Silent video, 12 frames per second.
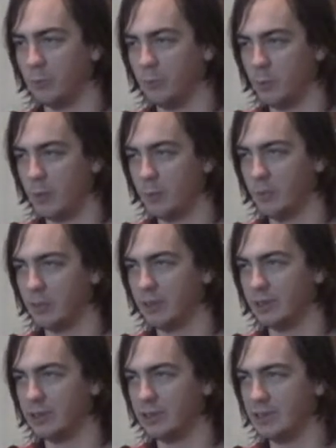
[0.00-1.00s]
Remember it.
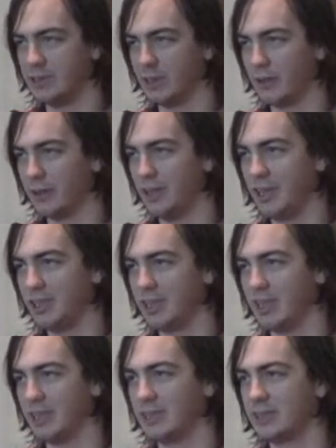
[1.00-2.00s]
Is he talking
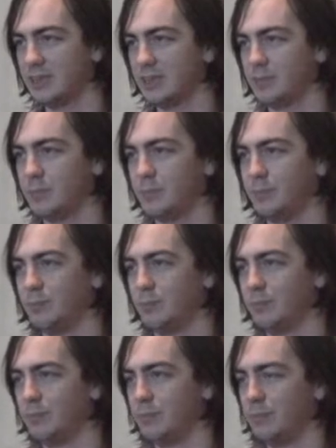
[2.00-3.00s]
to us?
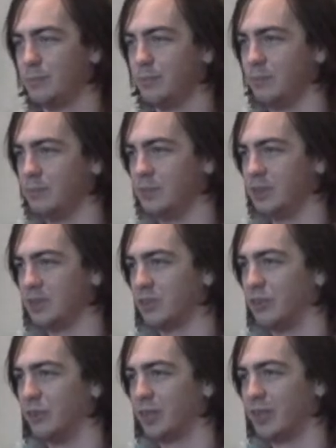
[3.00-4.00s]
I'm just
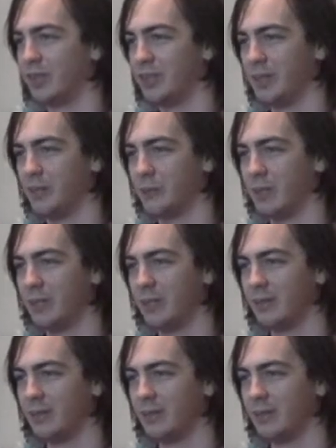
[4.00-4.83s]
looking the other way?